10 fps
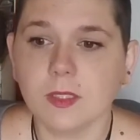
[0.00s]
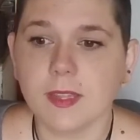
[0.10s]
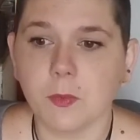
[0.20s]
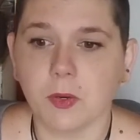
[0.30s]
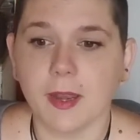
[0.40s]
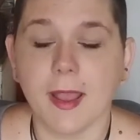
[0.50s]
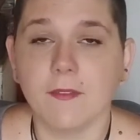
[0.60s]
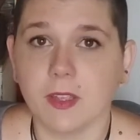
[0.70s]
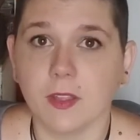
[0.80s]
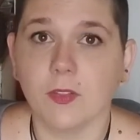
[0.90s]
They weren't
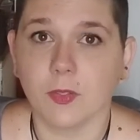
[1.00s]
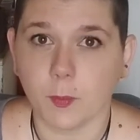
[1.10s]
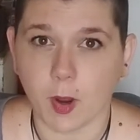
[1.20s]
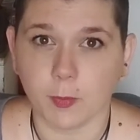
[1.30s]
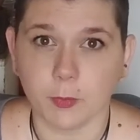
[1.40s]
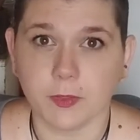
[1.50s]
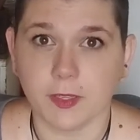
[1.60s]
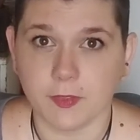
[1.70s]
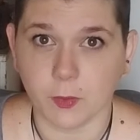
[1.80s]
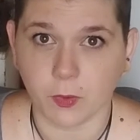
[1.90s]
having the problems
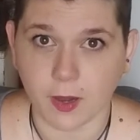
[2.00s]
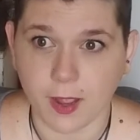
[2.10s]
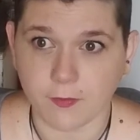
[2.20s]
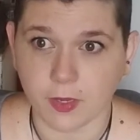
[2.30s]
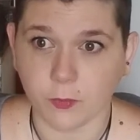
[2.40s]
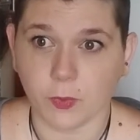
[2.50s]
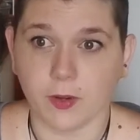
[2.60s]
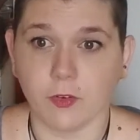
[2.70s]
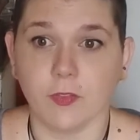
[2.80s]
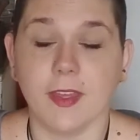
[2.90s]
that they were having.
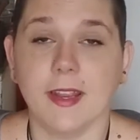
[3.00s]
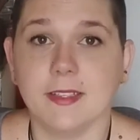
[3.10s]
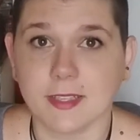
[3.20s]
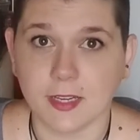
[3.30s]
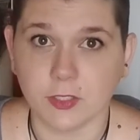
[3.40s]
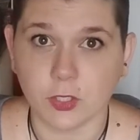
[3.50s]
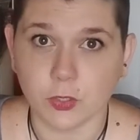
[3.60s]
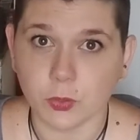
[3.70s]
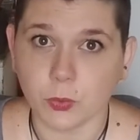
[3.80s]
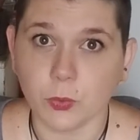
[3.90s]
Whatever they decided to
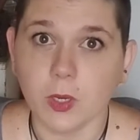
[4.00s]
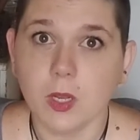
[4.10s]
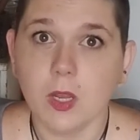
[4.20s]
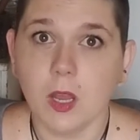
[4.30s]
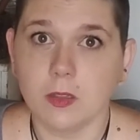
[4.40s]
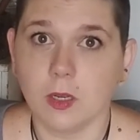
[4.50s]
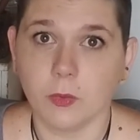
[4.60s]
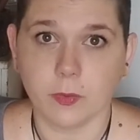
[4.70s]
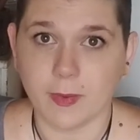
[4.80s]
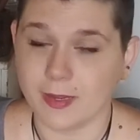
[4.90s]
do, along
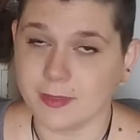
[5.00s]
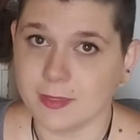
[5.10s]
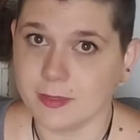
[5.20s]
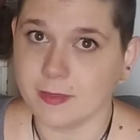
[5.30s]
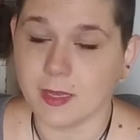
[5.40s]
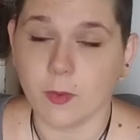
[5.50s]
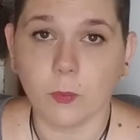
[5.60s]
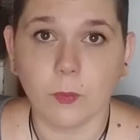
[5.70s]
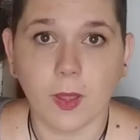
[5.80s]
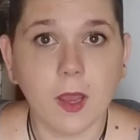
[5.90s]
with my assistance,
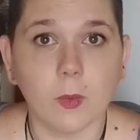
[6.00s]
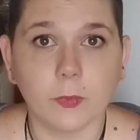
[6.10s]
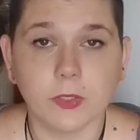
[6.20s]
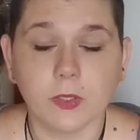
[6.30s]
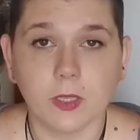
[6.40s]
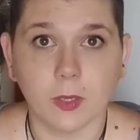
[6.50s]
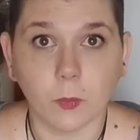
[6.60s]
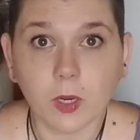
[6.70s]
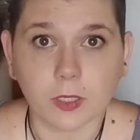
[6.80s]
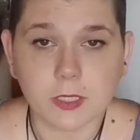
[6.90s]
had helped and
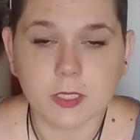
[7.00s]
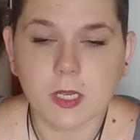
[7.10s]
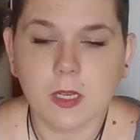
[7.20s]
worked.